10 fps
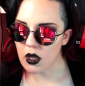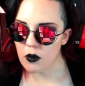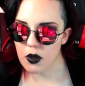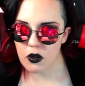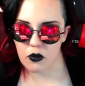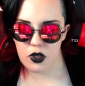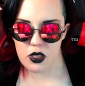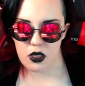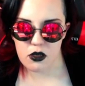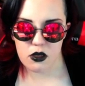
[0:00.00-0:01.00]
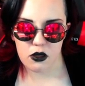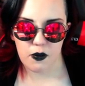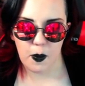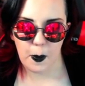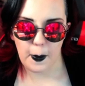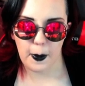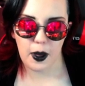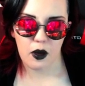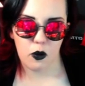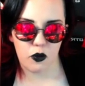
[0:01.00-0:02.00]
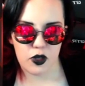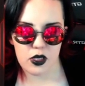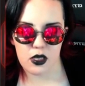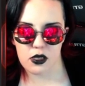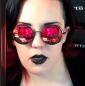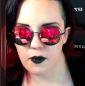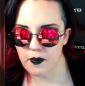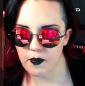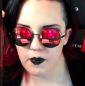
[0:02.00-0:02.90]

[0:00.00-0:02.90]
Oh yeah, I'm here to resize. We're resizing.